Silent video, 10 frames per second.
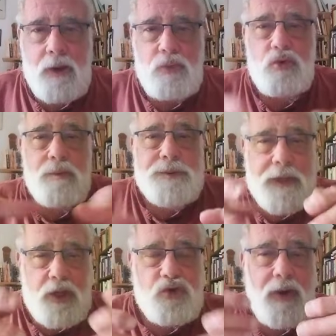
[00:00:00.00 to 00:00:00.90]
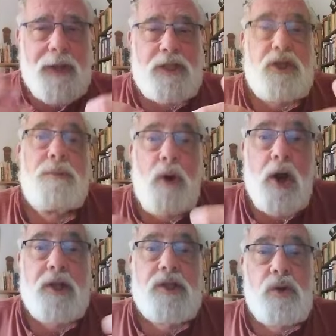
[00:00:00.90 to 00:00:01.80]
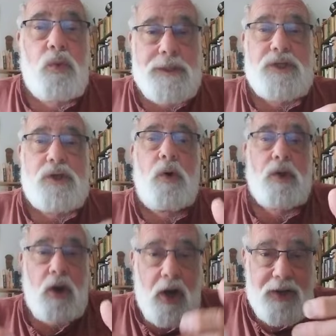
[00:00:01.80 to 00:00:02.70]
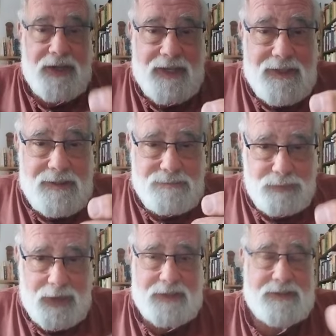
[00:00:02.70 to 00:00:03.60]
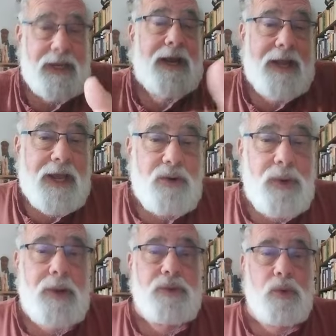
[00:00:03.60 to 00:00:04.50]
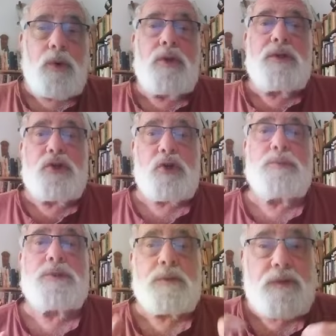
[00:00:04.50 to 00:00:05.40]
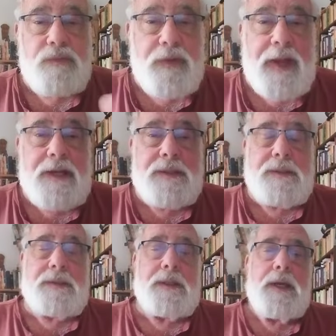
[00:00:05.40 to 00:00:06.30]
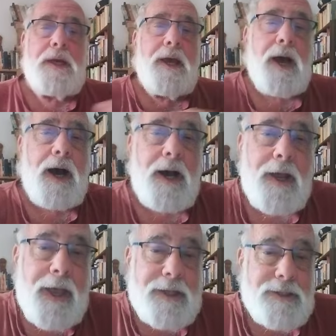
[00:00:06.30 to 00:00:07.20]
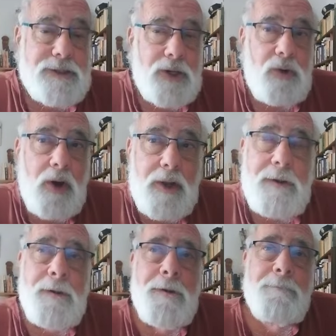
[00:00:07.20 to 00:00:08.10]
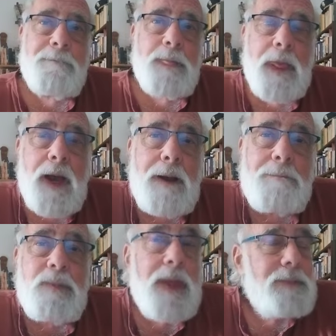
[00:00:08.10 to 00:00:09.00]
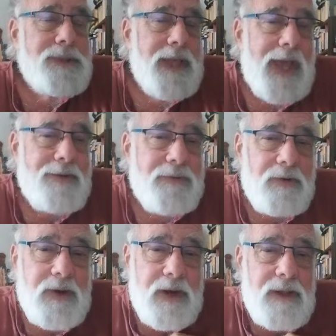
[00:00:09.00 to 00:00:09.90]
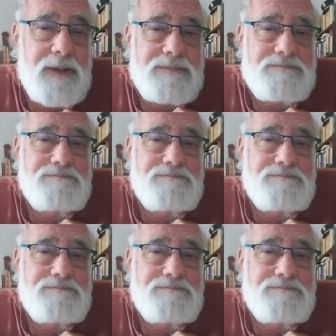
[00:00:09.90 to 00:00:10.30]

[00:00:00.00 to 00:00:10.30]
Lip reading: groups that are trying to monitor what's going on in Palestine and around the world in terms of surveillance and so on. But they have very little